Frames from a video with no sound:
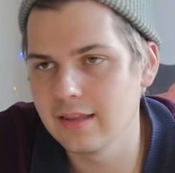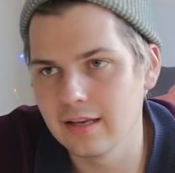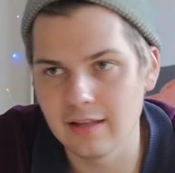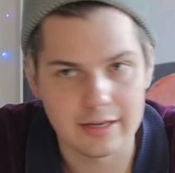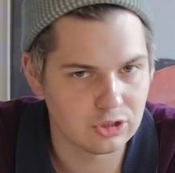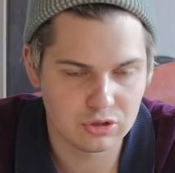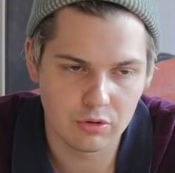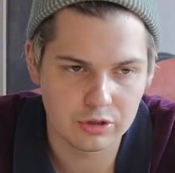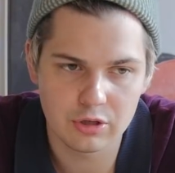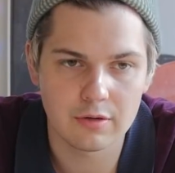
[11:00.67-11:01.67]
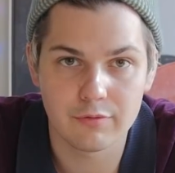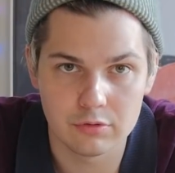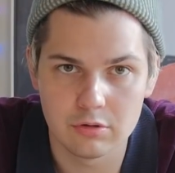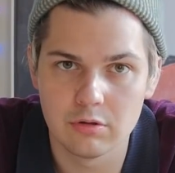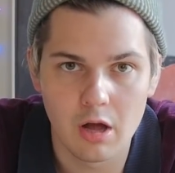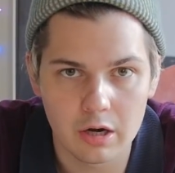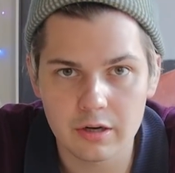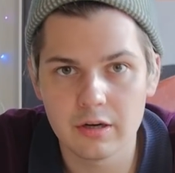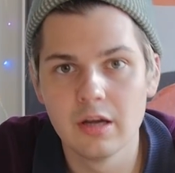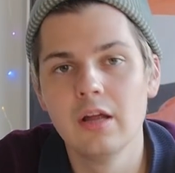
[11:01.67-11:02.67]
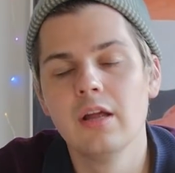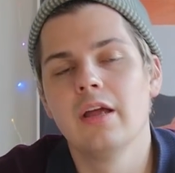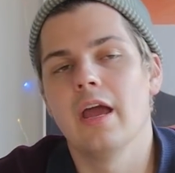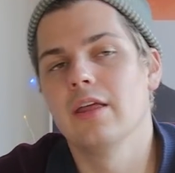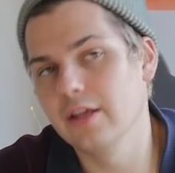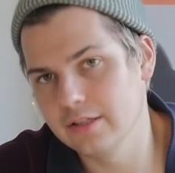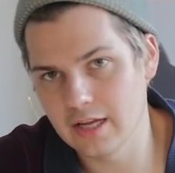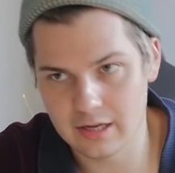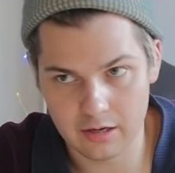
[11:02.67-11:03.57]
and then like just only cook it for a little longer and then take it